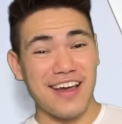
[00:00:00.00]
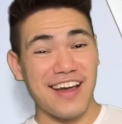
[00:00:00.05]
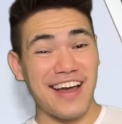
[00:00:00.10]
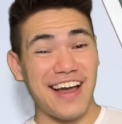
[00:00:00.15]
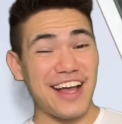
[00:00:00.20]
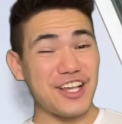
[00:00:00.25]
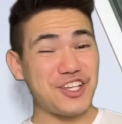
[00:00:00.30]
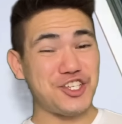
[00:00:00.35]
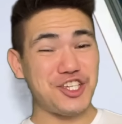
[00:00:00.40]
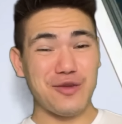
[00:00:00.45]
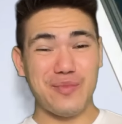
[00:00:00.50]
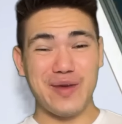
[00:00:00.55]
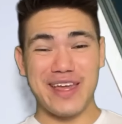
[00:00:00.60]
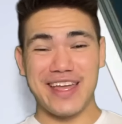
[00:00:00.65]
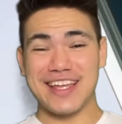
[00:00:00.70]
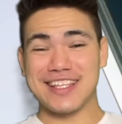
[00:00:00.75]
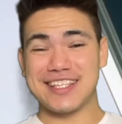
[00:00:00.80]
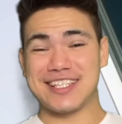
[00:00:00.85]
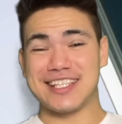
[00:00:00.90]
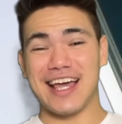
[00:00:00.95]
As she
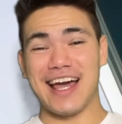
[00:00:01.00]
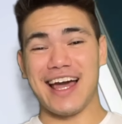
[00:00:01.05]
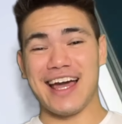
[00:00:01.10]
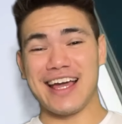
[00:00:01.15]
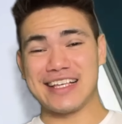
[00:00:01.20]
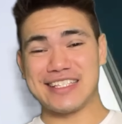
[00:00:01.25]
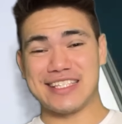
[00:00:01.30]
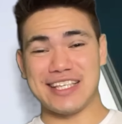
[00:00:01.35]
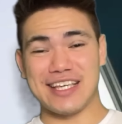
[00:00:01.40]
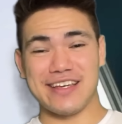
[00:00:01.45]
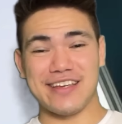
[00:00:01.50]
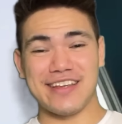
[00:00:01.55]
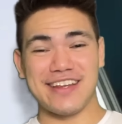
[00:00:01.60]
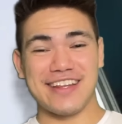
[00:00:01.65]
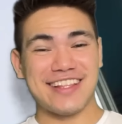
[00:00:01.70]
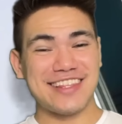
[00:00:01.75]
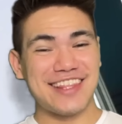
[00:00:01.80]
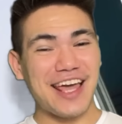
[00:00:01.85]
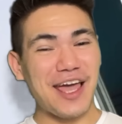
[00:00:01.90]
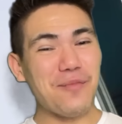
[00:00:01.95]
begins to exit,
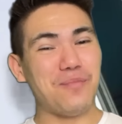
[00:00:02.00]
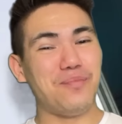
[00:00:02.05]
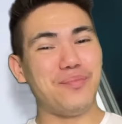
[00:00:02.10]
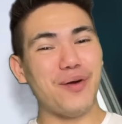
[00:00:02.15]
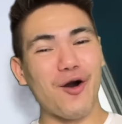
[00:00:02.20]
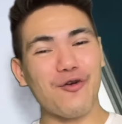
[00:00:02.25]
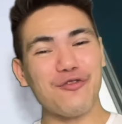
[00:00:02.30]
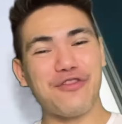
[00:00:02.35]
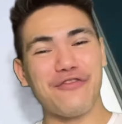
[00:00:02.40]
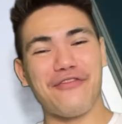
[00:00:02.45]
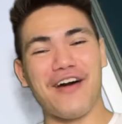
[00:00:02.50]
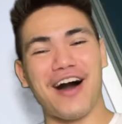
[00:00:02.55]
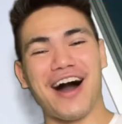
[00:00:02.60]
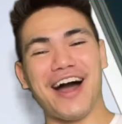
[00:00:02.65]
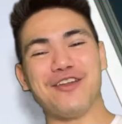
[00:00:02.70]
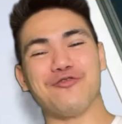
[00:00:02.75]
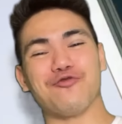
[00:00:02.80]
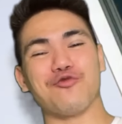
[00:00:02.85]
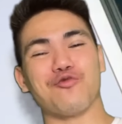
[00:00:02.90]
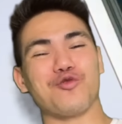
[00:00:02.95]
they both
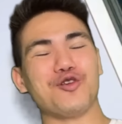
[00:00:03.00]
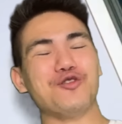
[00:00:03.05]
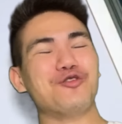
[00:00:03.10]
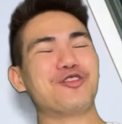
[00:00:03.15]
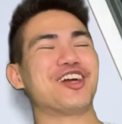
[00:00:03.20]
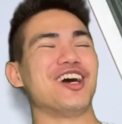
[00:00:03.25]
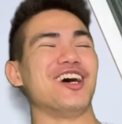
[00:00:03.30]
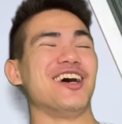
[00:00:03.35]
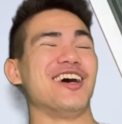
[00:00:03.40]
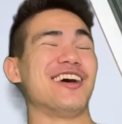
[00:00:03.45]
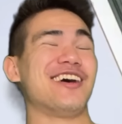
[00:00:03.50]
find Ruka